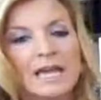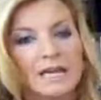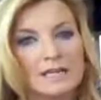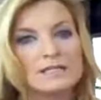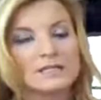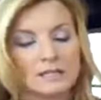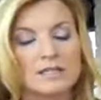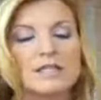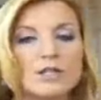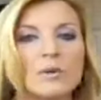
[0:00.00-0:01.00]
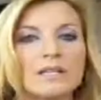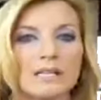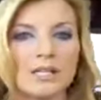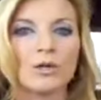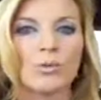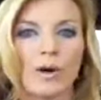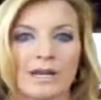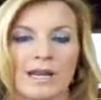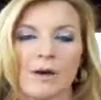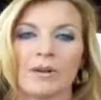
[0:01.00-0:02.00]
He is continuing to heal right
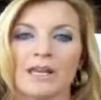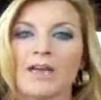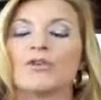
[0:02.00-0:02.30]
now, but again,